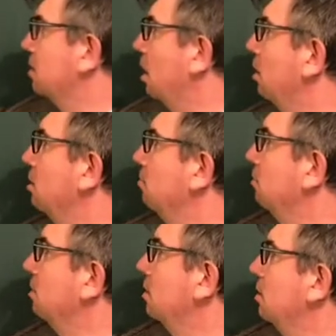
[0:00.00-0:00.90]
column.
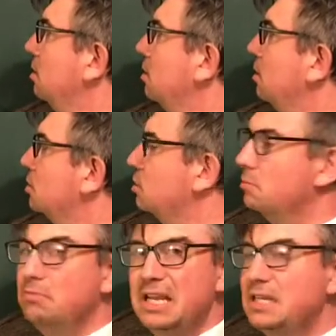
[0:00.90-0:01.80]
So the
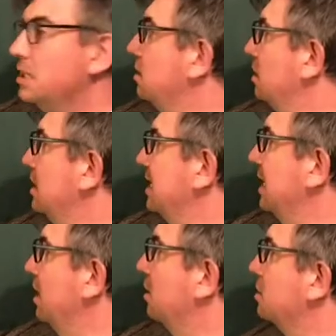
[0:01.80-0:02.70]
median is in
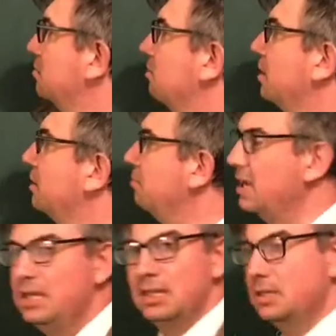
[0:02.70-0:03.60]
here somewhere. The median